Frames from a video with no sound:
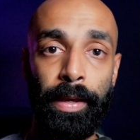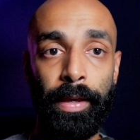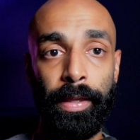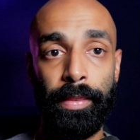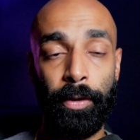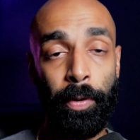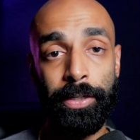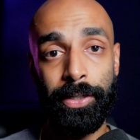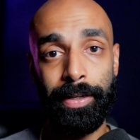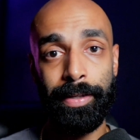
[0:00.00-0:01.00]
The question
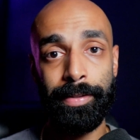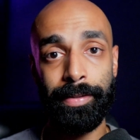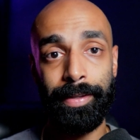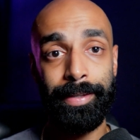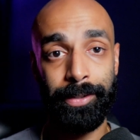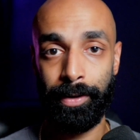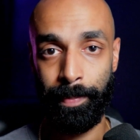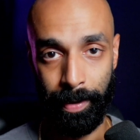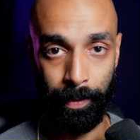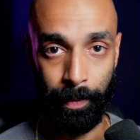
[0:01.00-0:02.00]
is there a better
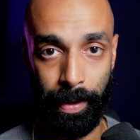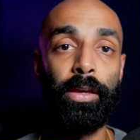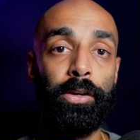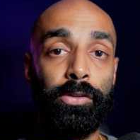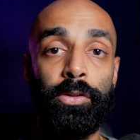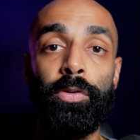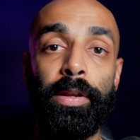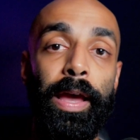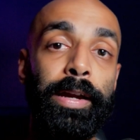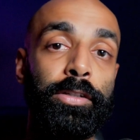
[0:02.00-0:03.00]
way? So you can
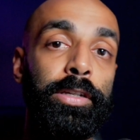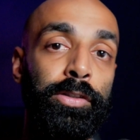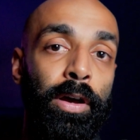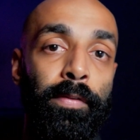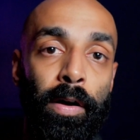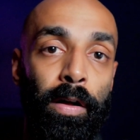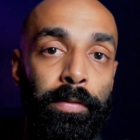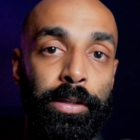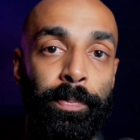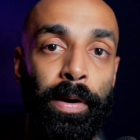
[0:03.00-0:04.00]
actually solve all of
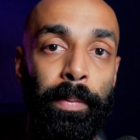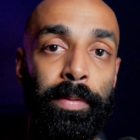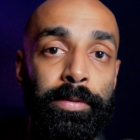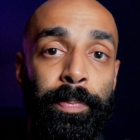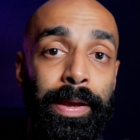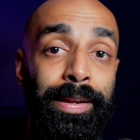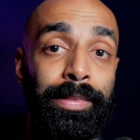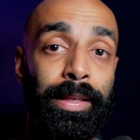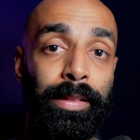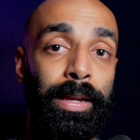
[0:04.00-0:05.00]
these problems by hitting
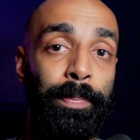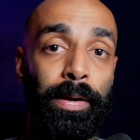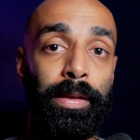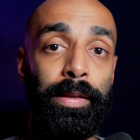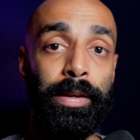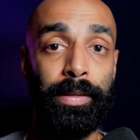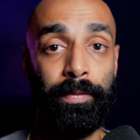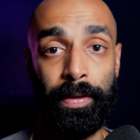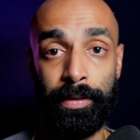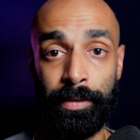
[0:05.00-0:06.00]
that like button and
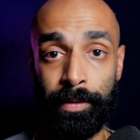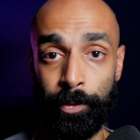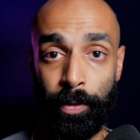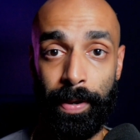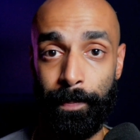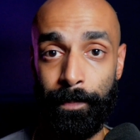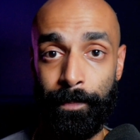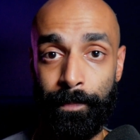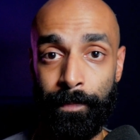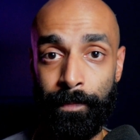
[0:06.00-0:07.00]
giving us a subscribe.
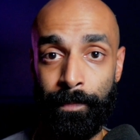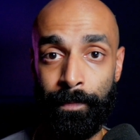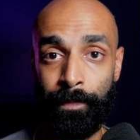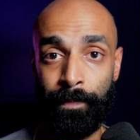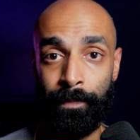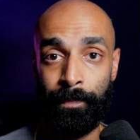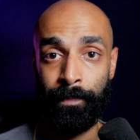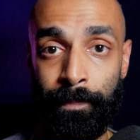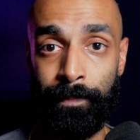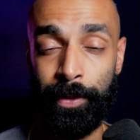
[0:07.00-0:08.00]

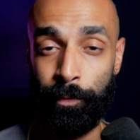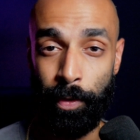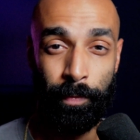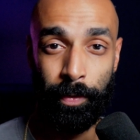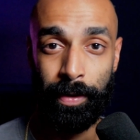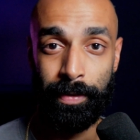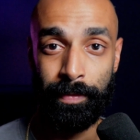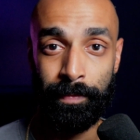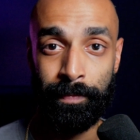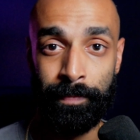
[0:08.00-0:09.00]
Did you fall for it?
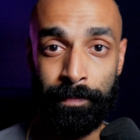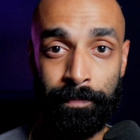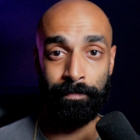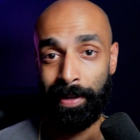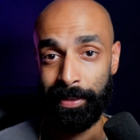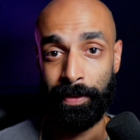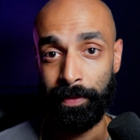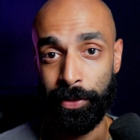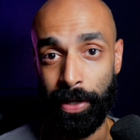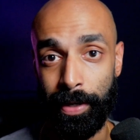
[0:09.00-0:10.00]
Had to give it a
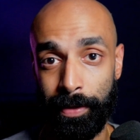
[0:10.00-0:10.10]
shot.